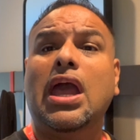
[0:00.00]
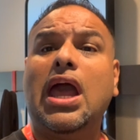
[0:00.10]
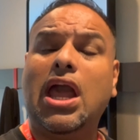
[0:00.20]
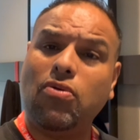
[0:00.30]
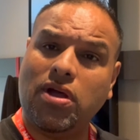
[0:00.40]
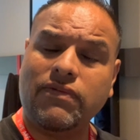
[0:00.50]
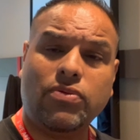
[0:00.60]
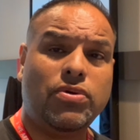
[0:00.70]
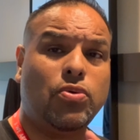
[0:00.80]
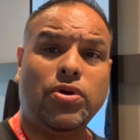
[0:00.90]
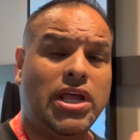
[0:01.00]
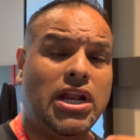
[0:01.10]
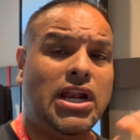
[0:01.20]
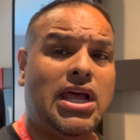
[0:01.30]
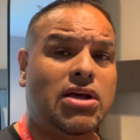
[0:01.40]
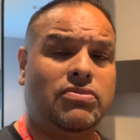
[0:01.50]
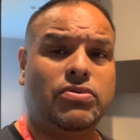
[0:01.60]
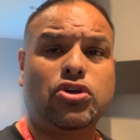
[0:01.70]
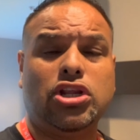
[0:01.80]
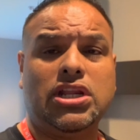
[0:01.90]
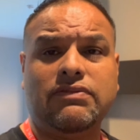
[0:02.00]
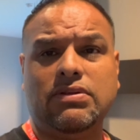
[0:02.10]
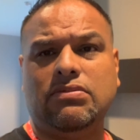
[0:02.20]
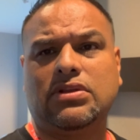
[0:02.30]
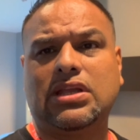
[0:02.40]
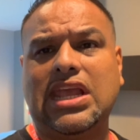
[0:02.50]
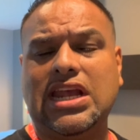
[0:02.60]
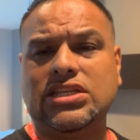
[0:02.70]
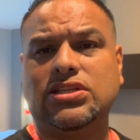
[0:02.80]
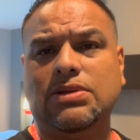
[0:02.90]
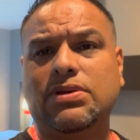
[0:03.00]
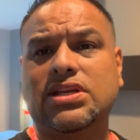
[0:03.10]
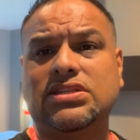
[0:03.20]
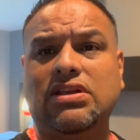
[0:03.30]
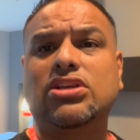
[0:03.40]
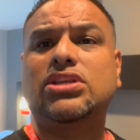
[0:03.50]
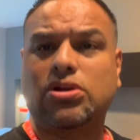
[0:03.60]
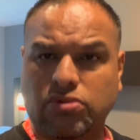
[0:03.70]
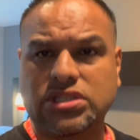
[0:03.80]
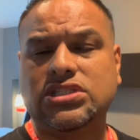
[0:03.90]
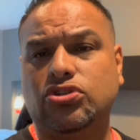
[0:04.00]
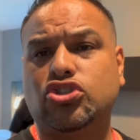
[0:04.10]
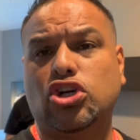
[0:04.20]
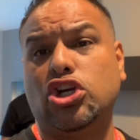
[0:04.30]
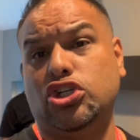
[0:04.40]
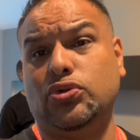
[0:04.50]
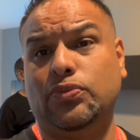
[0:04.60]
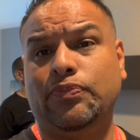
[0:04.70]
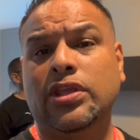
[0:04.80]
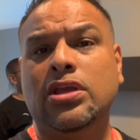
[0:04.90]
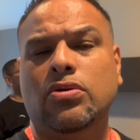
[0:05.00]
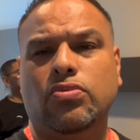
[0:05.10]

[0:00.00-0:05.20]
However, we, are not allowed. We couldn't even cancel it because they they want to still charge it. Right.